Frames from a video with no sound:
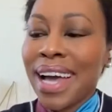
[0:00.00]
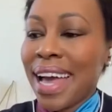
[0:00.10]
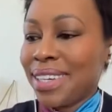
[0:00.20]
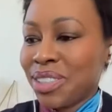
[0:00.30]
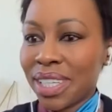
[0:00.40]

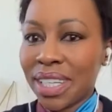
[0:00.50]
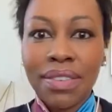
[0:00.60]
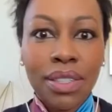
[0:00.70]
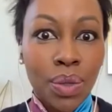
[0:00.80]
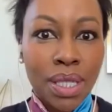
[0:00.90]
and give
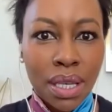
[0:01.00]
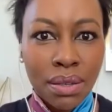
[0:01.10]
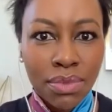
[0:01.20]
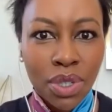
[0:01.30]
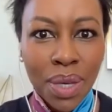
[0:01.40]
a sweetie?
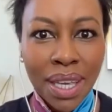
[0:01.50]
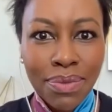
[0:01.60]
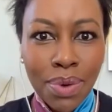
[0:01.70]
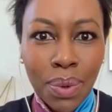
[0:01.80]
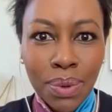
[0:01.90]
Do we give
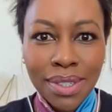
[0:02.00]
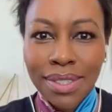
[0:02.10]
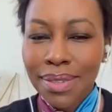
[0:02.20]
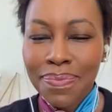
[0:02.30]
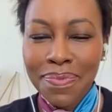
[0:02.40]
rewards?